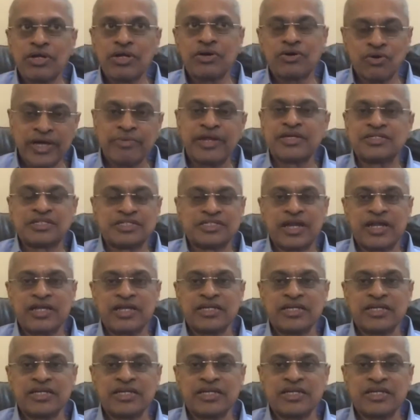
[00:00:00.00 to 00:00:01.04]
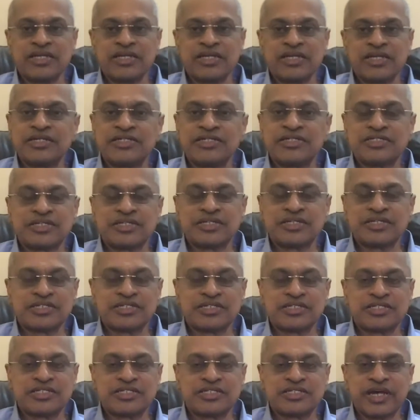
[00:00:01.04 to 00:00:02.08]
Is a challenge.
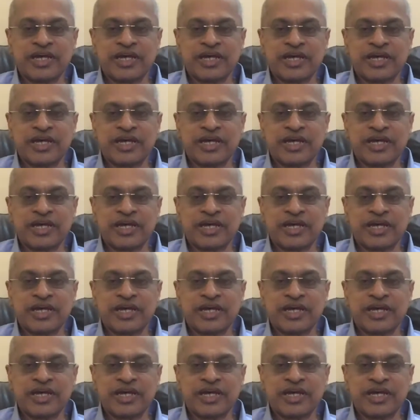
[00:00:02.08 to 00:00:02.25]
Of course,